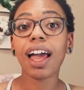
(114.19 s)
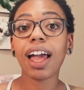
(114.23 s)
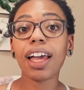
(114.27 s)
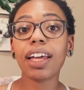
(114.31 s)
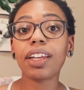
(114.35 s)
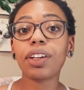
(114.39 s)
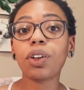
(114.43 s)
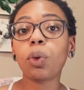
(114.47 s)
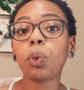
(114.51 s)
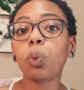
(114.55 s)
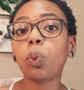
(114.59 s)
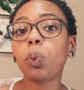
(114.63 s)

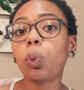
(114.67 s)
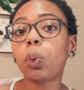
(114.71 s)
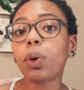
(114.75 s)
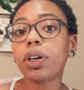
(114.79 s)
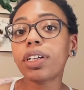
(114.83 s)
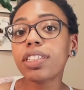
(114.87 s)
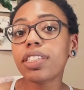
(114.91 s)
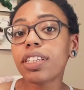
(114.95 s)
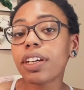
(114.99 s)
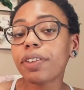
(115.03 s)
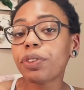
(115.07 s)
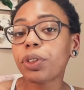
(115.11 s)
And
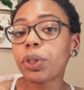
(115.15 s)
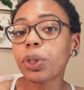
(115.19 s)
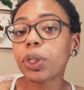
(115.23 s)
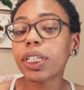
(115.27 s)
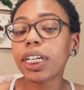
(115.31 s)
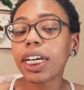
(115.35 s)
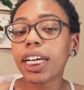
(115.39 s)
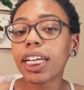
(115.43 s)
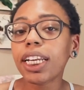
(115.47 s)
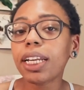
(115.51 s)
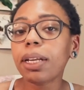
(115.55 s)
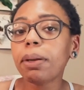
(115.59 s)
once I've
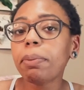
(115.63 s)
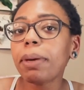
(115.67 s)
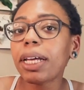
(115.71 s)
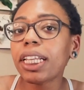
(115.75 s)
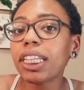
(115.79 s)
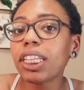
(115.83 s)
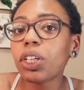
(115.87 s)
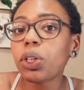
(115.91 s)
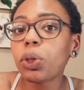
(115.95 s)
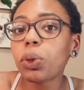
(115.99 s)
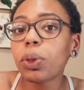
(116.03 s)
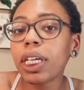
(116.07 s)
created my
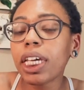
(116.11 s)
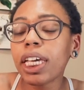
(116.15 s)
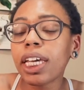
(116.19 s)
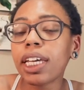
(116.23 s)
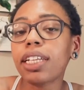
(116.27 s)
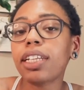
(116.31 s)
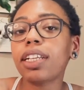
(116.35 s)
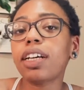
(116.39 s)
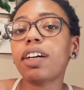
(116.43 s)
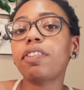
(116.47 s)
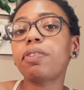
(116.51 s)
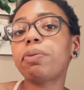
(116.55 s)
little
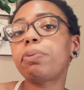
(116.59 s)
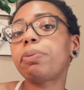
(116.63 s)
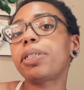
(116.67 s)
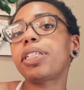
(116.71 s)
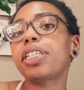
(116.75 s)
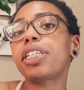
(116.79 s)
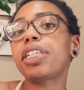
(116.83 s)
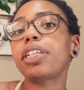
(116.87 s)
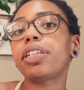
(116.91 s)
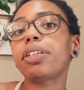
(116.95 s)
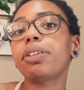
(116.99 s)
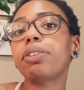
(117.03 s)
kit of
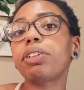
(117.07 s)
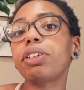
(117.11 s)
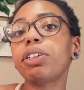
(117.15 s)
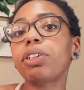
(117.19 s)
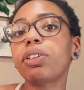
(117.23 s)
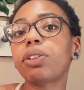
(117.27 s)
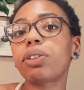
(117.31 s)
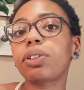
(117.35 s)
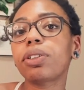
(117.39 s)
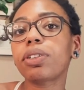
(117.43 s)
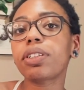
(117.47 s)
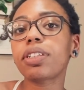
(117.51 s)

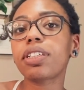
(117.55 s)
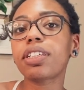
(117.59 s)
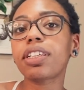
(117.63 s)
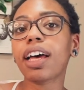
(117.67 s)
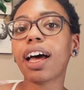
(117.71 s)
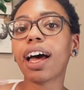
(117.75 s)
materials,